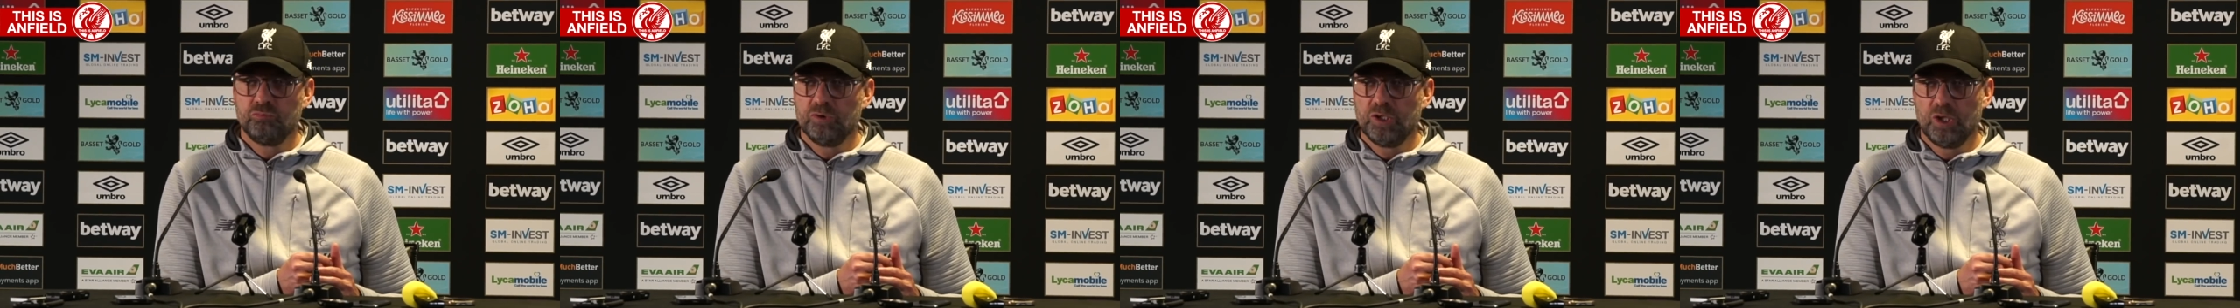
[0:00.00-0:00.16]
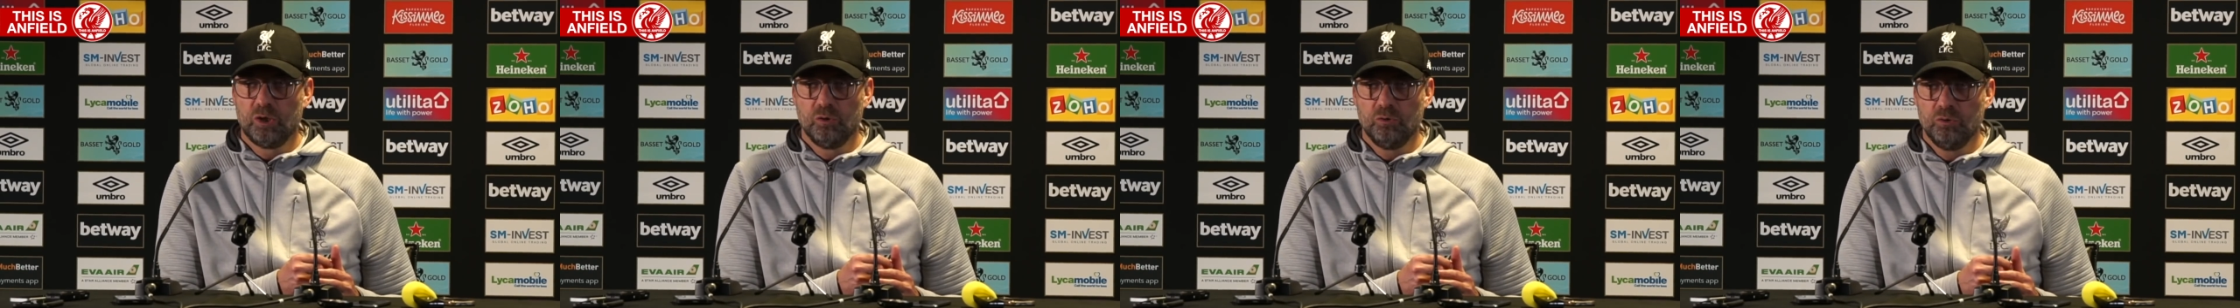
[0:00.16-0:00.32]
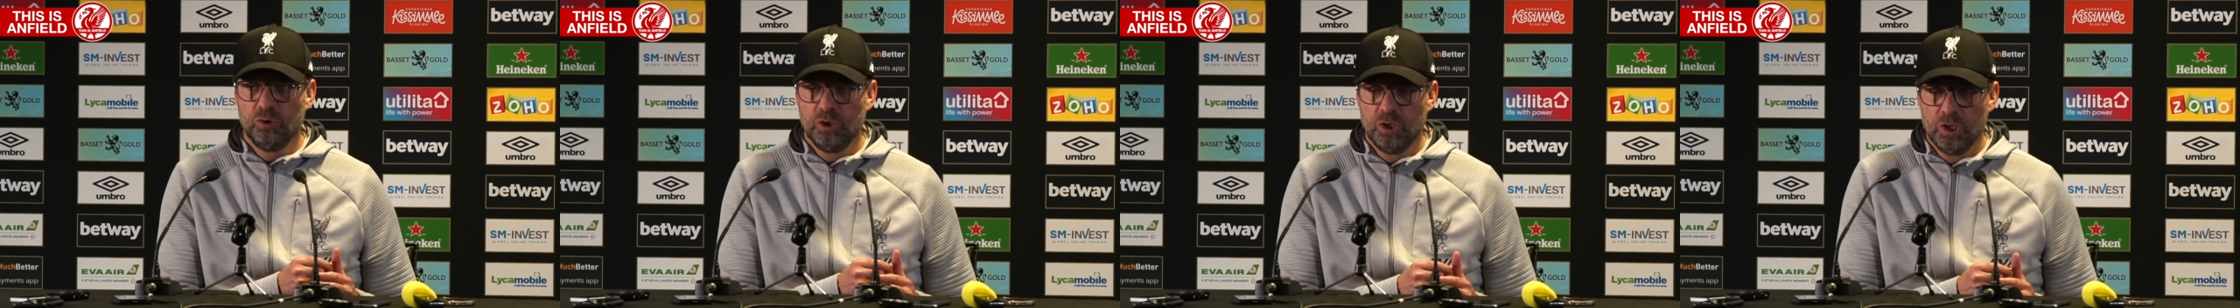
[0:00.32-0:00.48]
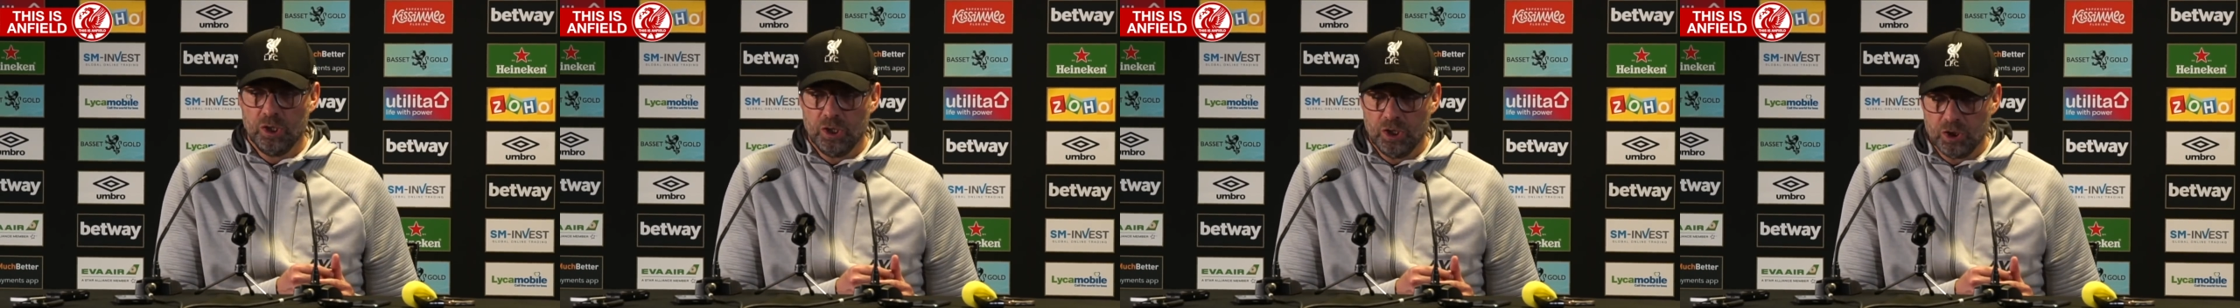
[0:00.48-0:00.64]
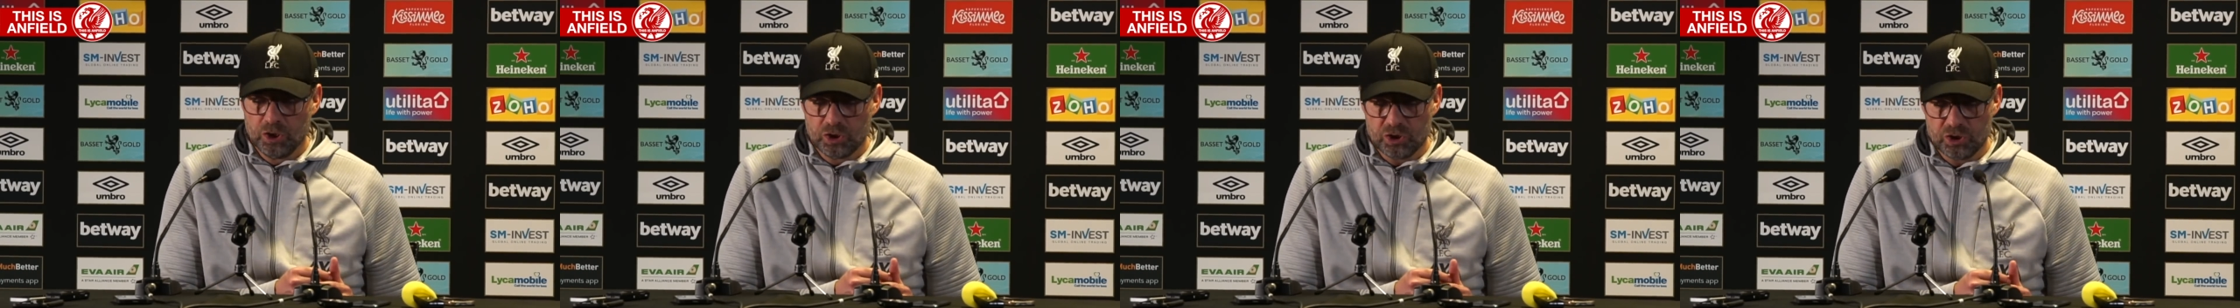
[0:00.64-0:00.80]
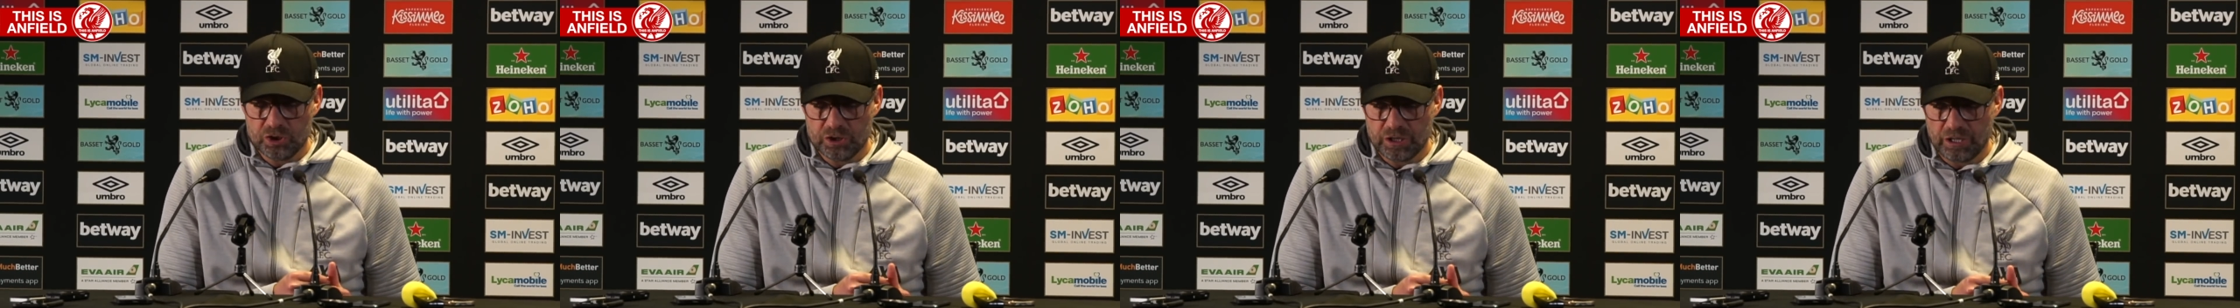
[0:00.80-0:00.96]
No,
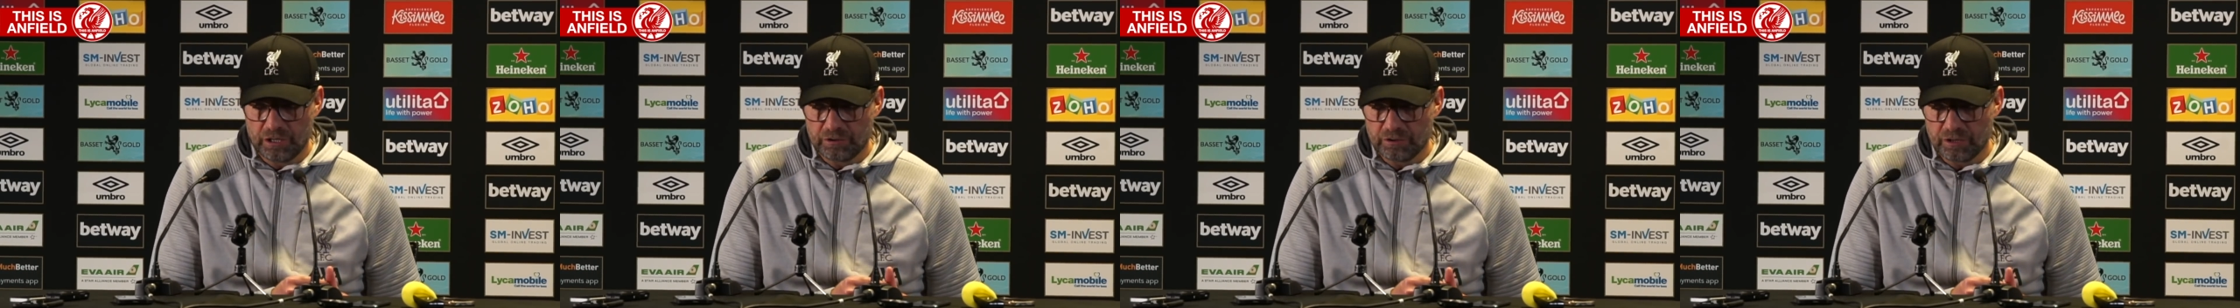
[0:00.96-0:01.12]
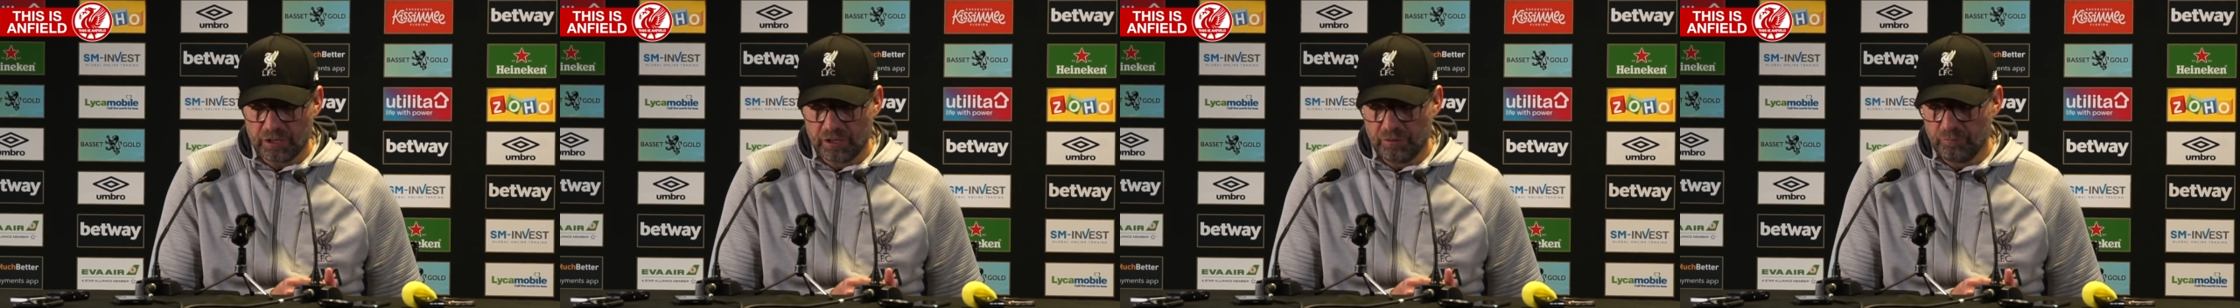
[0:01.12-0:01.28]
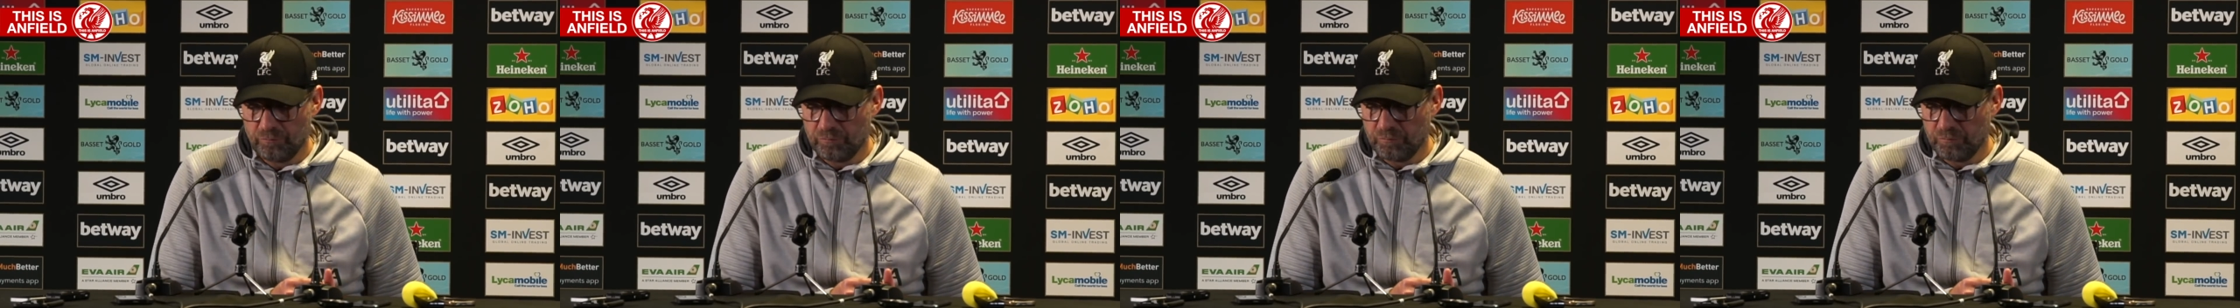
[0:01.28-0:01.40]
it's not a